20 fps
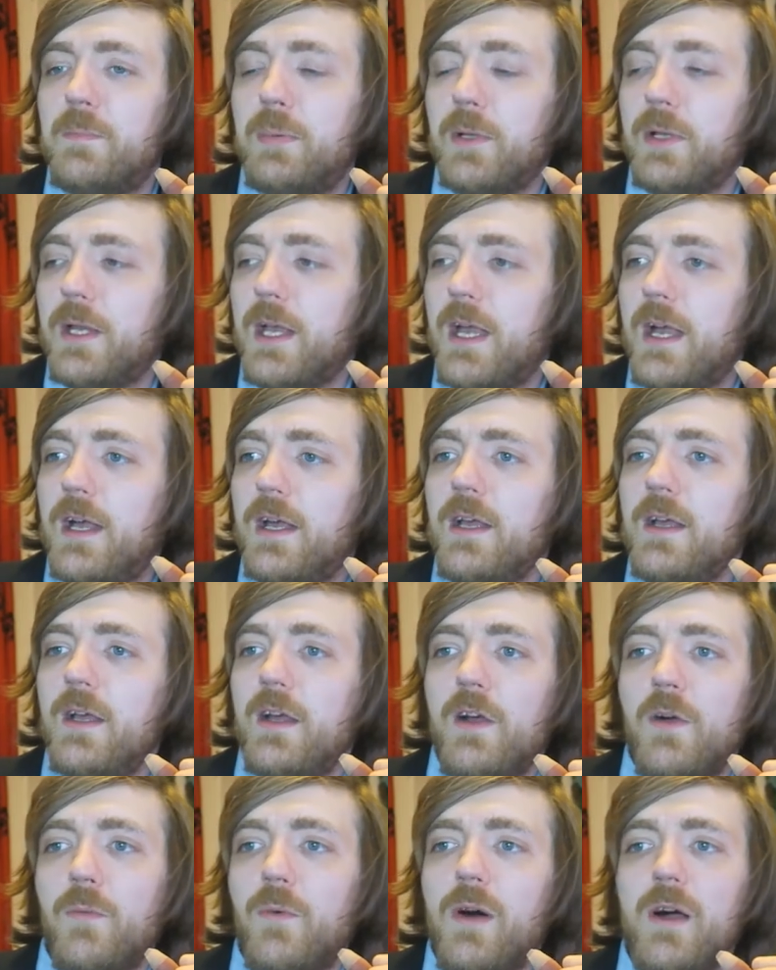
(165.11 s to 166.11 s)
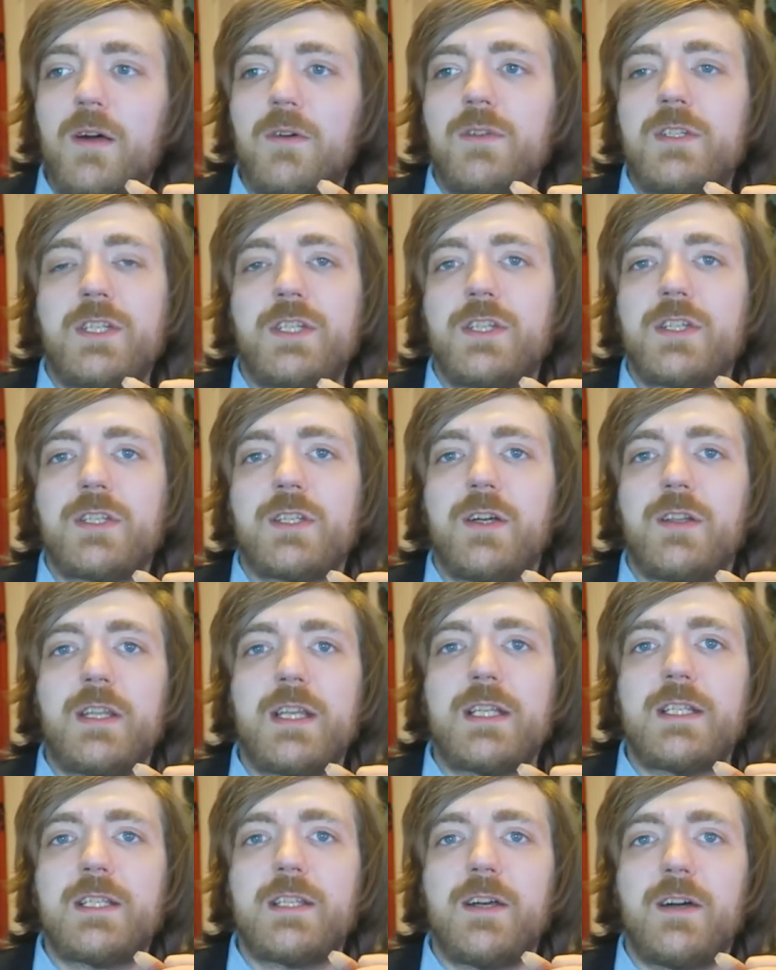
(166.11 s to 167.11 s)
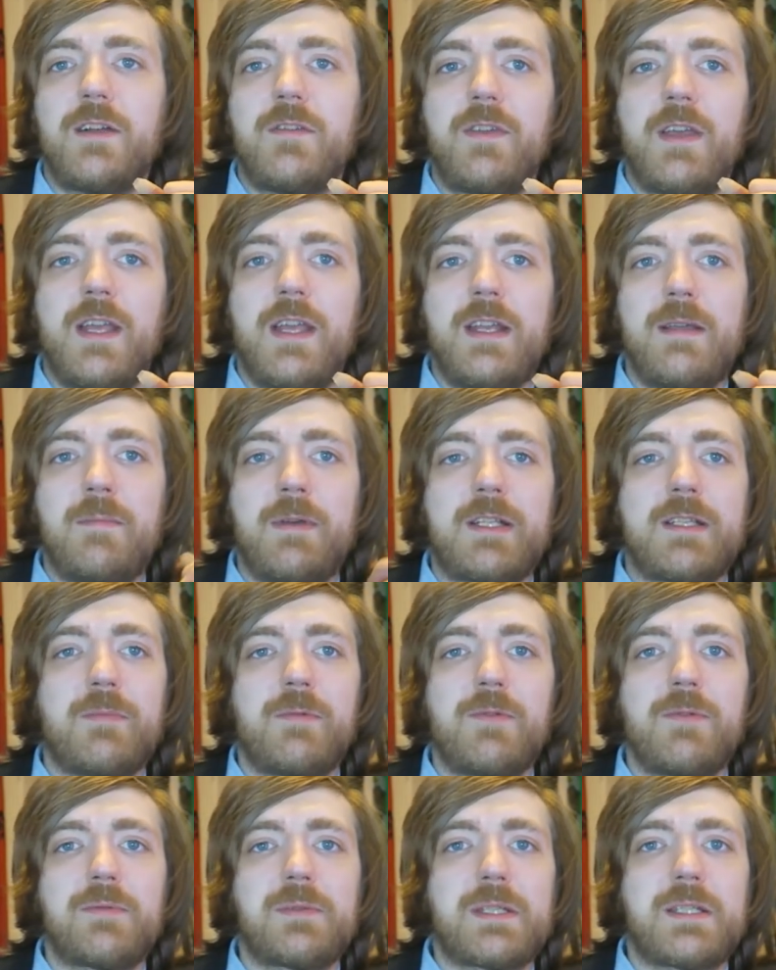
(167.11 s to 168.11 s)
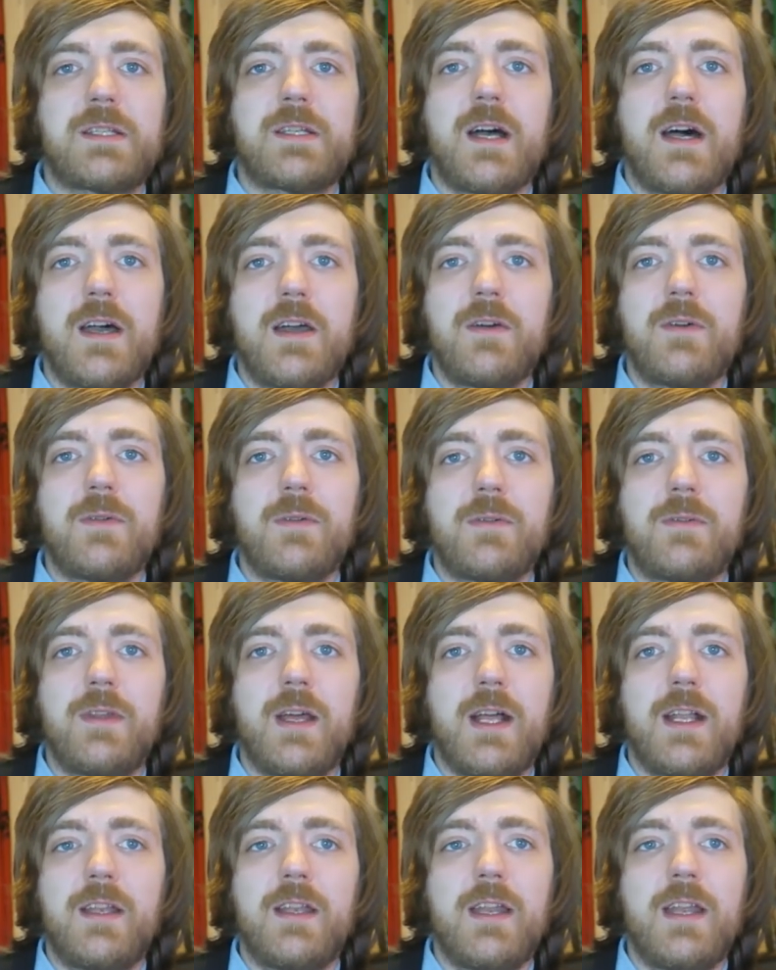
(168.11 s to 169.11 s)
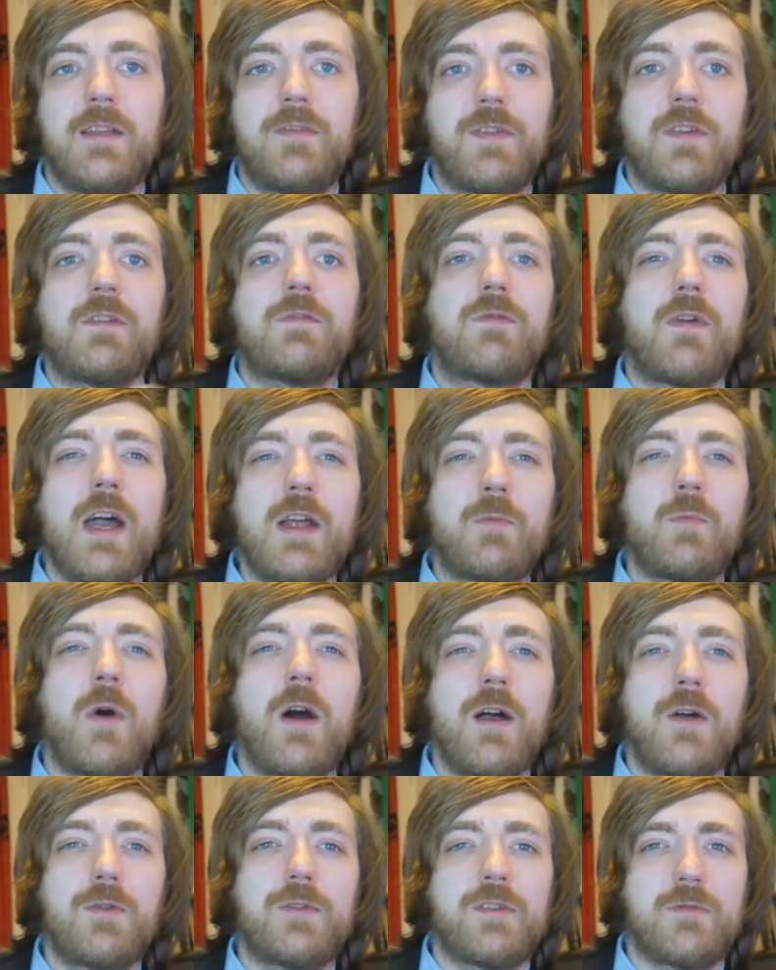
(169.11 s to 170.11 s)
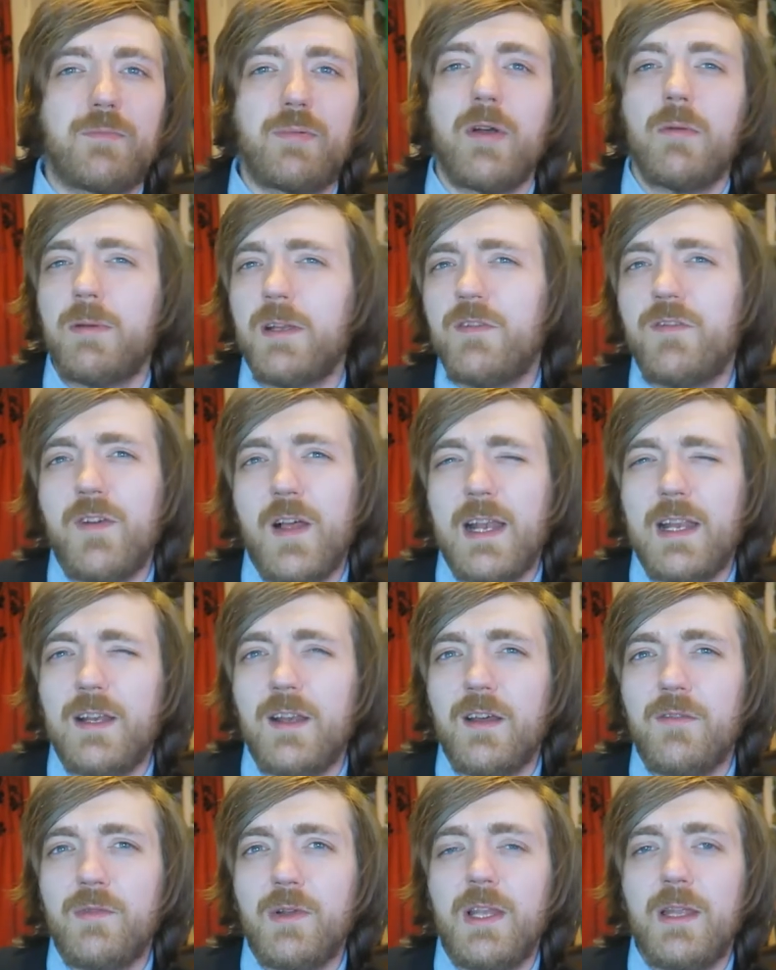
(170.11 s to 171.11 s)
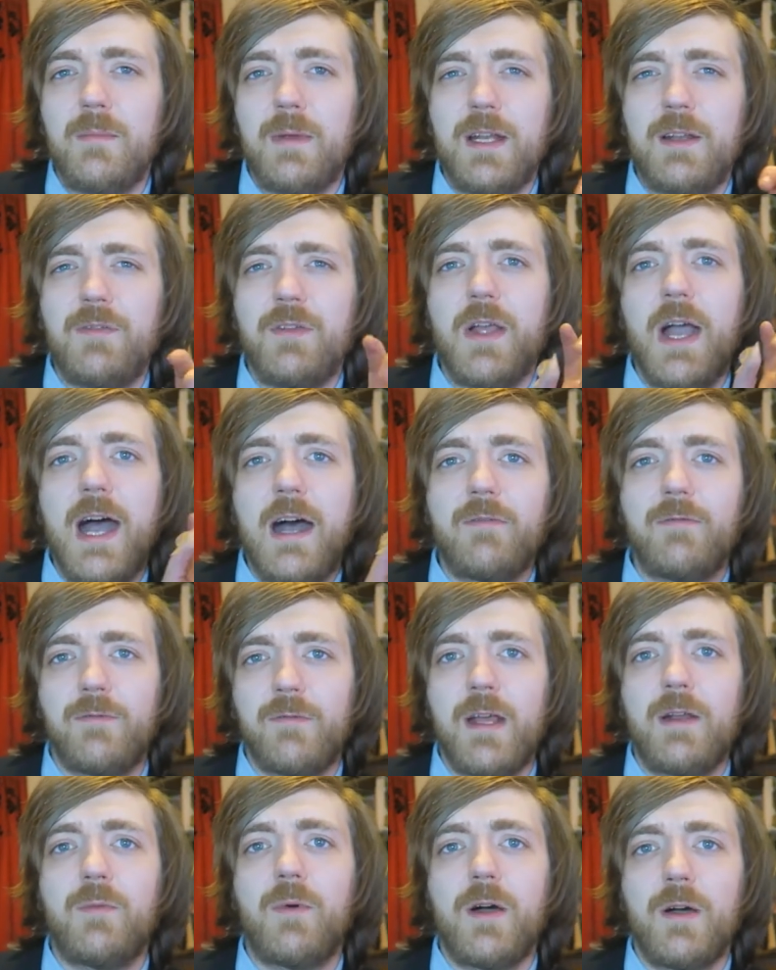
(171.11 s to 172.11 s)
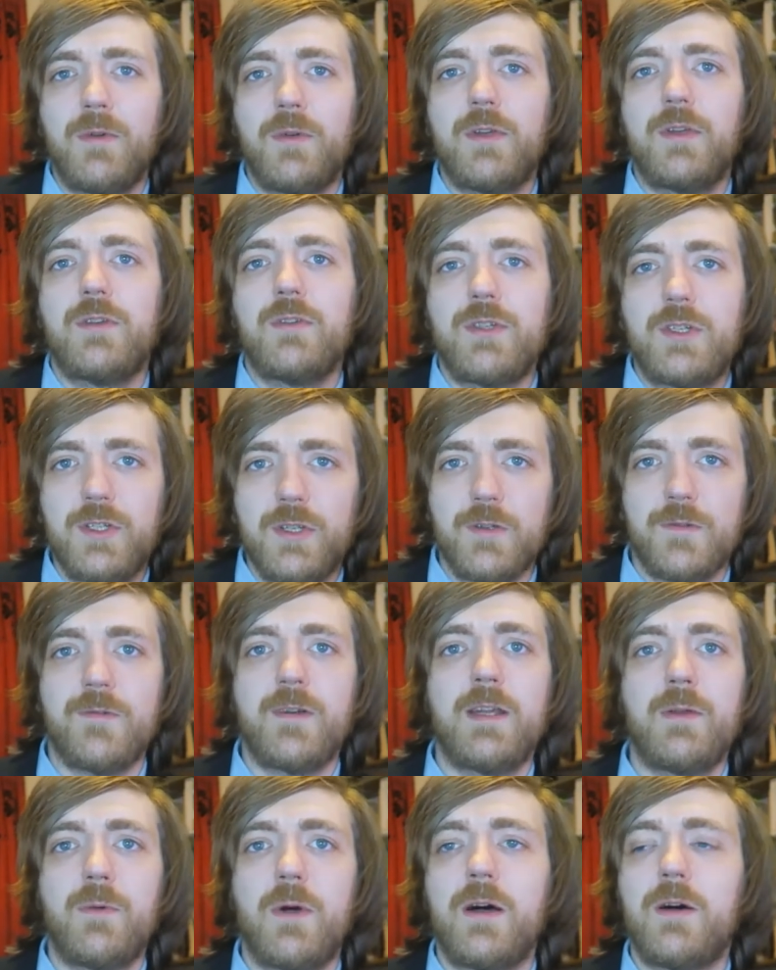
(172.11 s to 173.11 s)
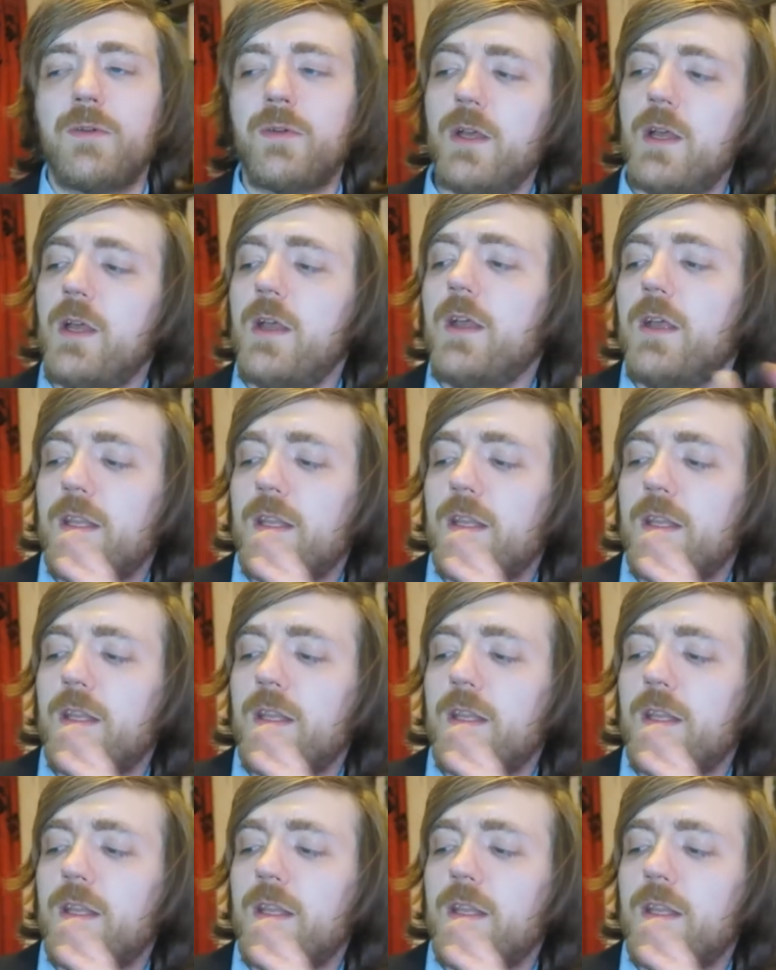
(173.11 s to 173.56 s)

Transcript: But uh, Wilde's just got this kind of inimitable style, and if you've read Wilde, you probably fell in love with him, and if you haven't read Wilde, you should read Wilde.